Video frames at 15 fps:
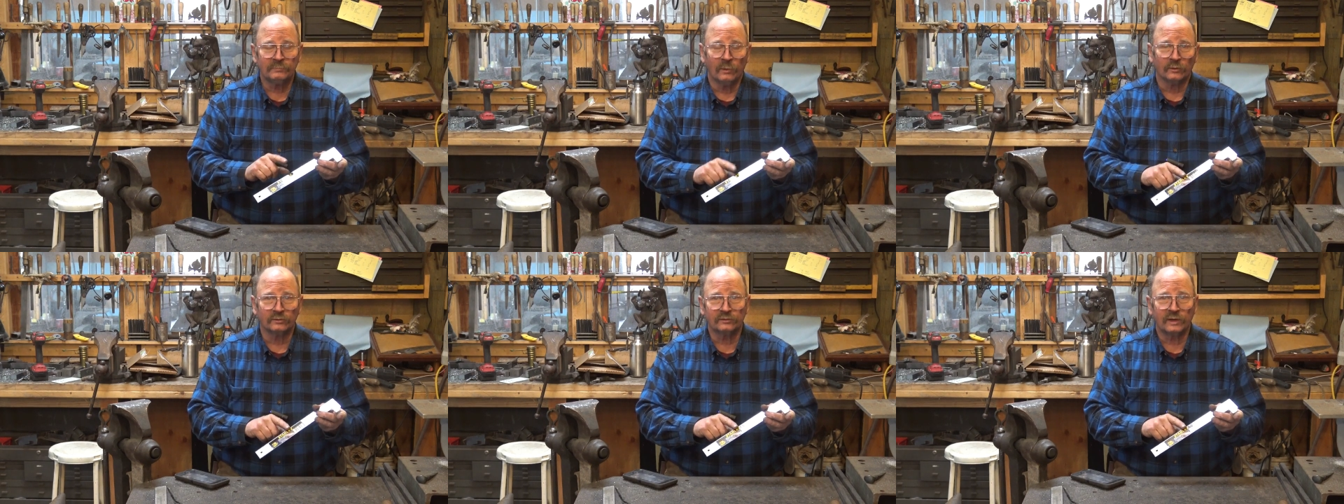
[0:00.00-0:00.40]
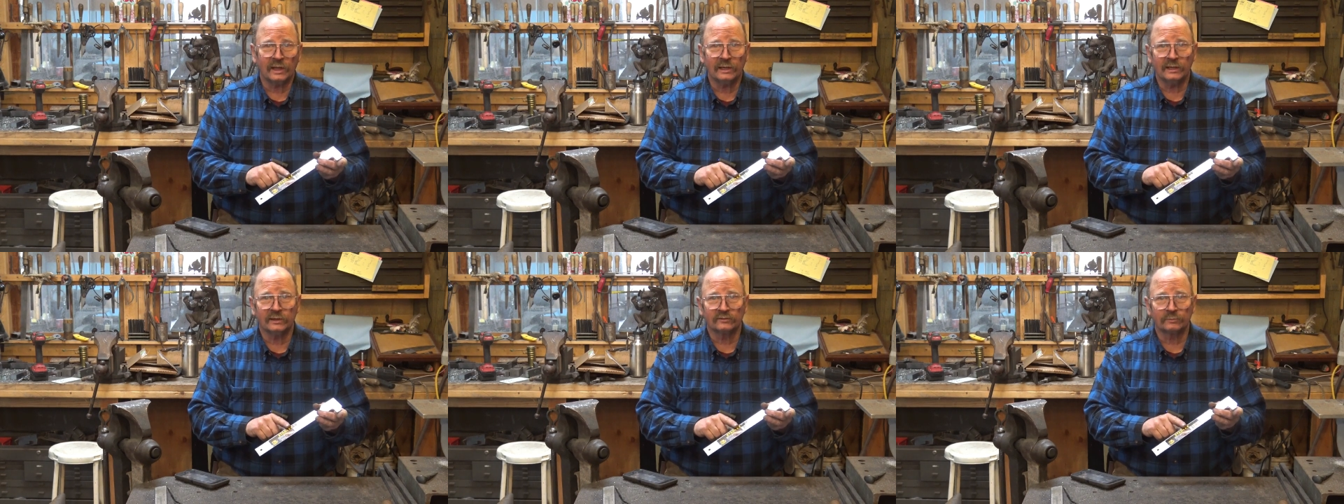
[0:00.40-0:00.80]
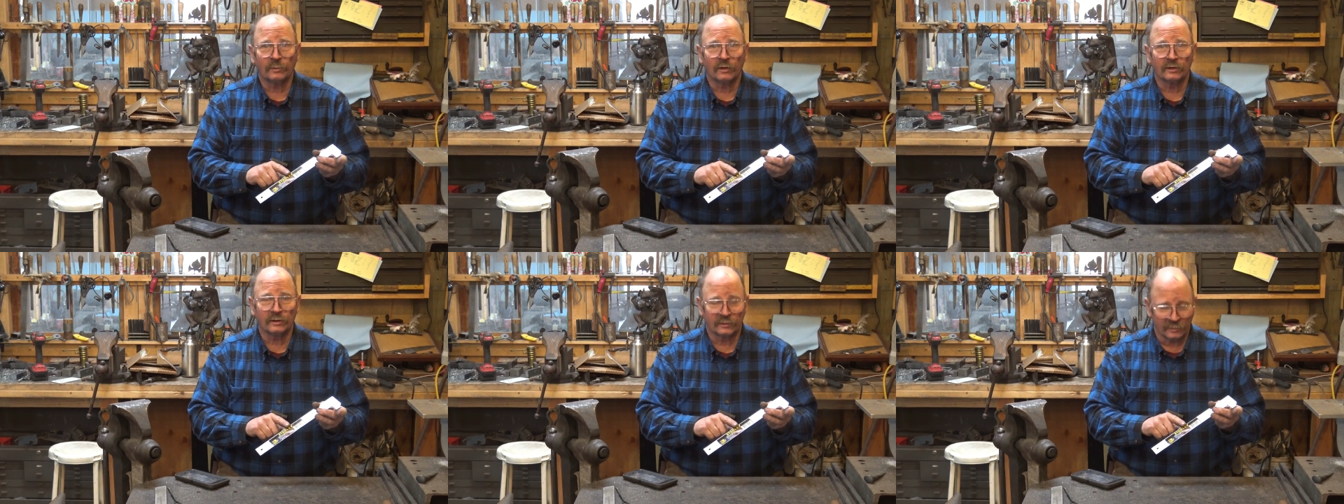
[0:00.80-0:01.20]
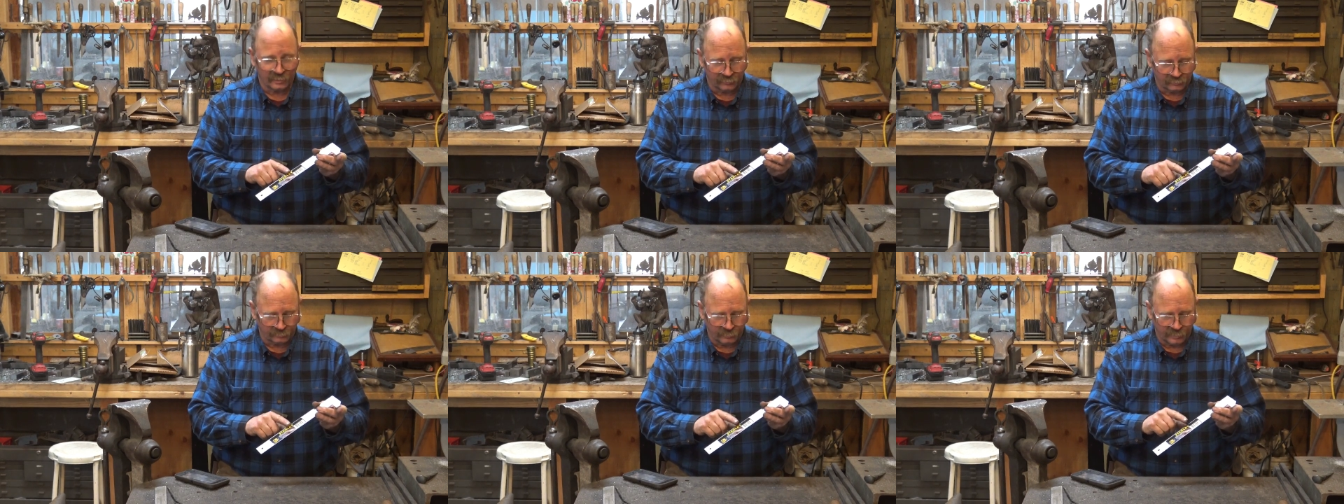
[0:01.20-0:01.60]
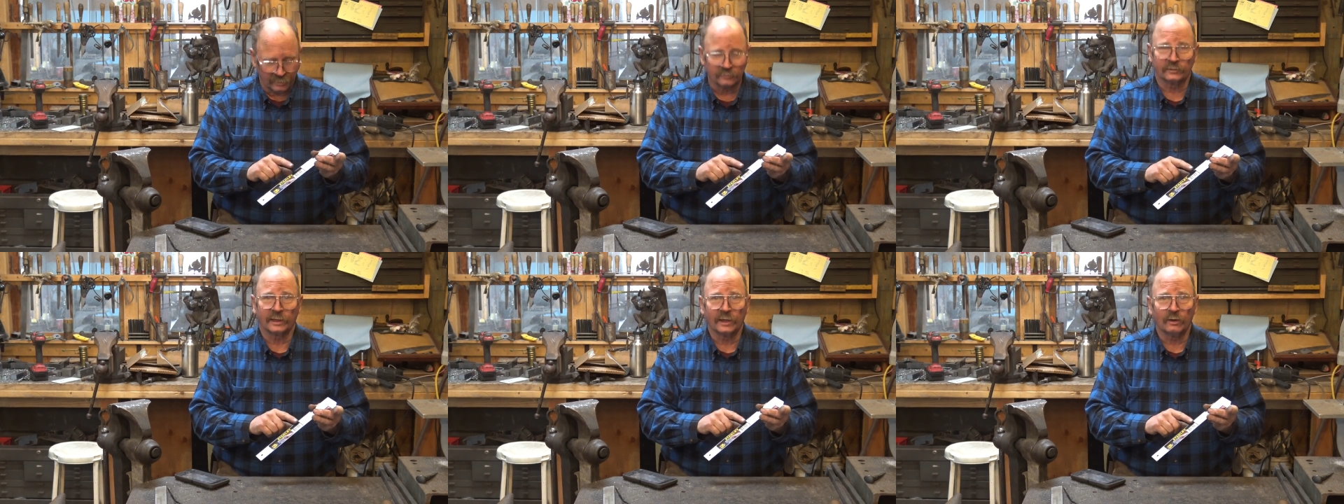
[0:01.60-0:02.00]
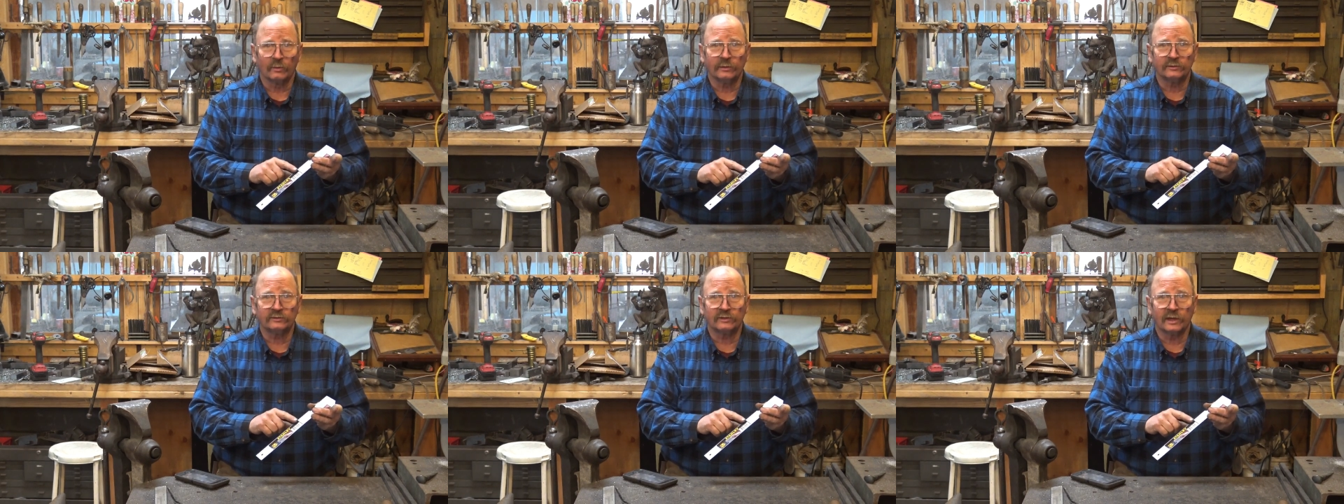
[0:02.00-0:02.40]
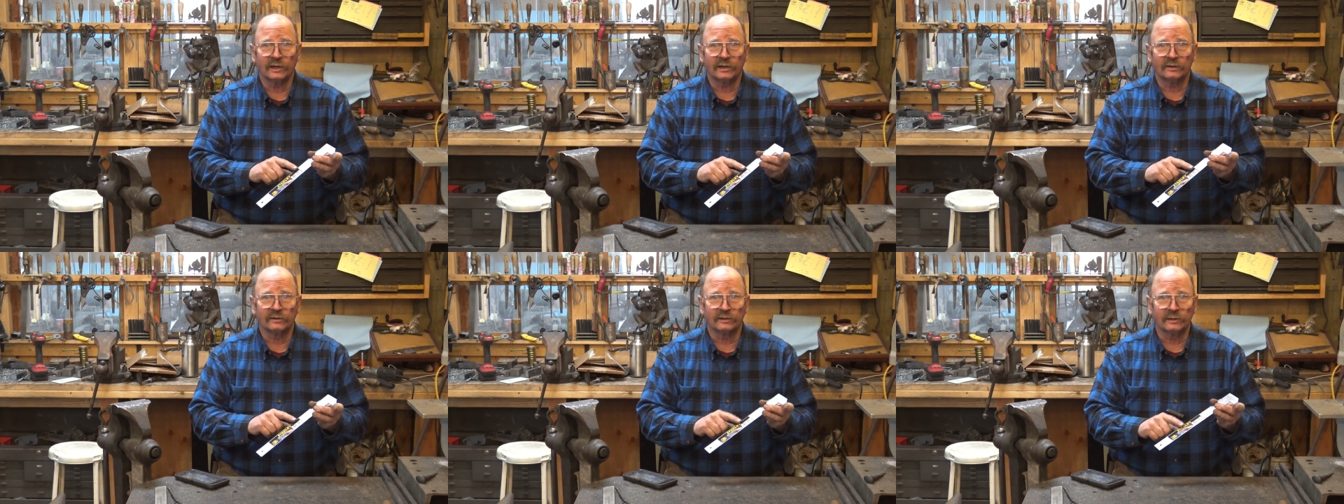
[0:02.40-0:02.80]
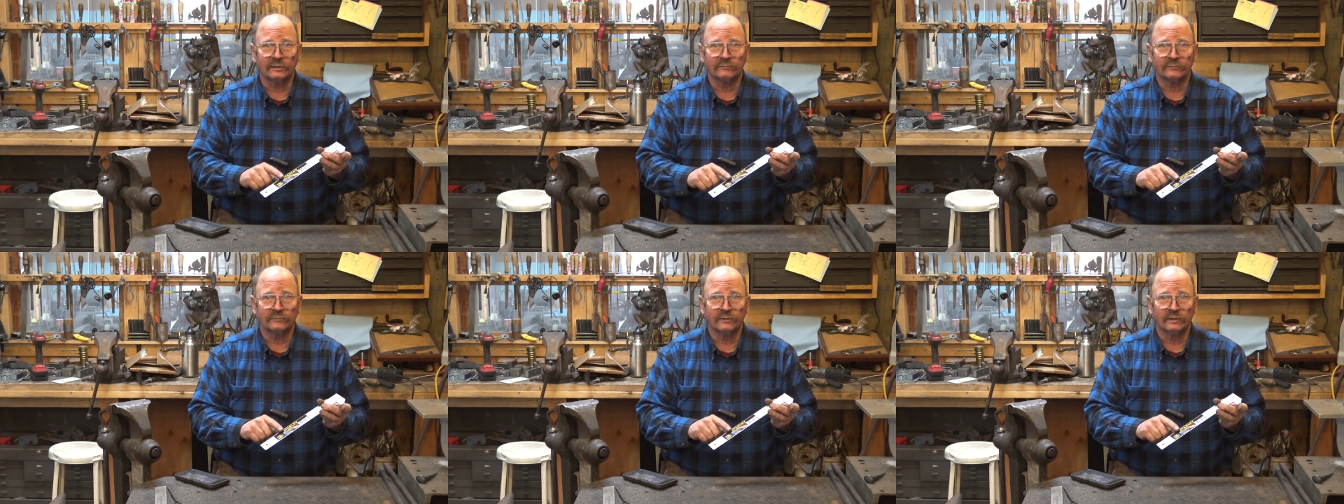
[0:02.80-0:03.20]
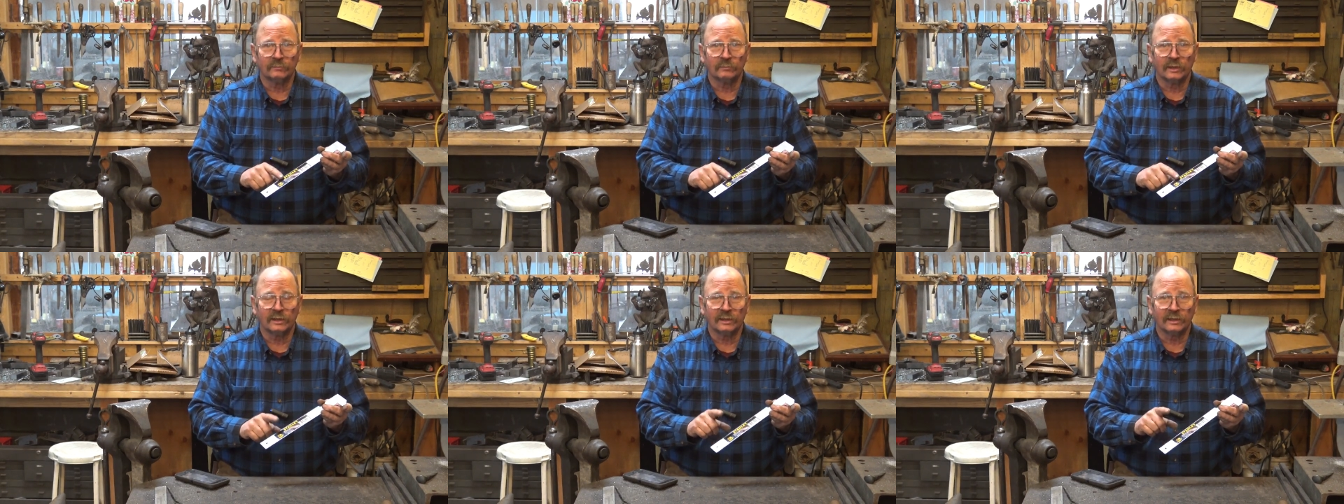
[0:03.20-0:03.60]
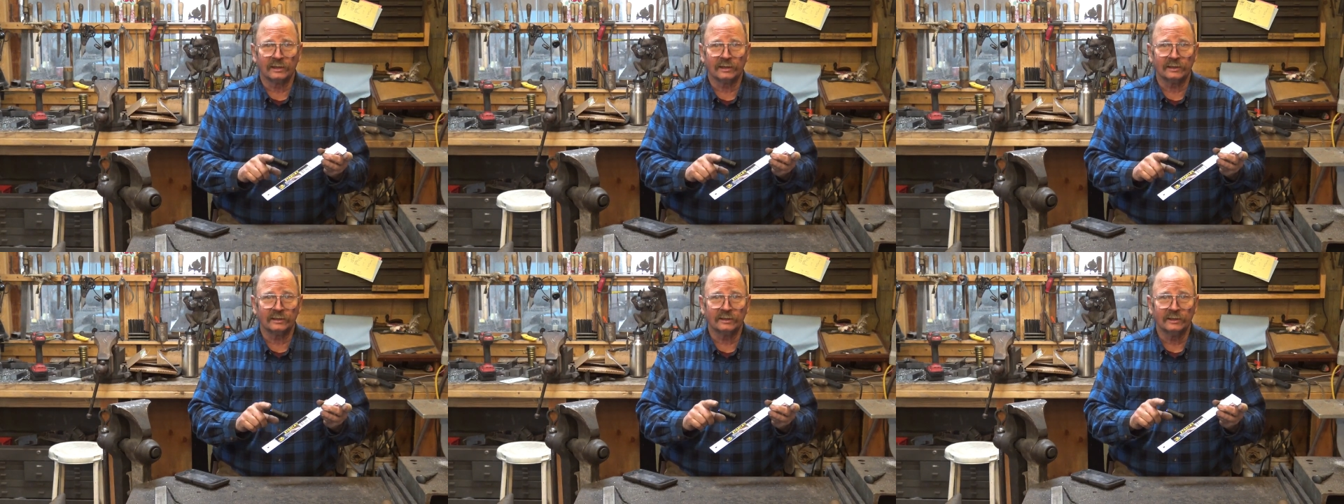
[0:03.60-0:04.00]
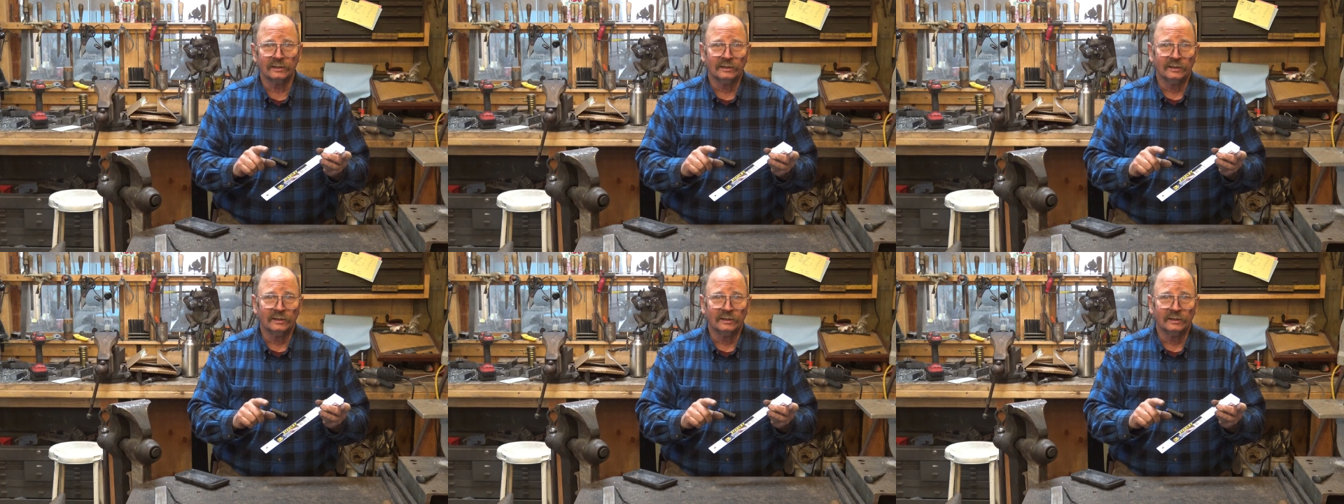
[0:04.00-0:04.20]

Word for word: most tedious part of this because they always tear and leave film behind.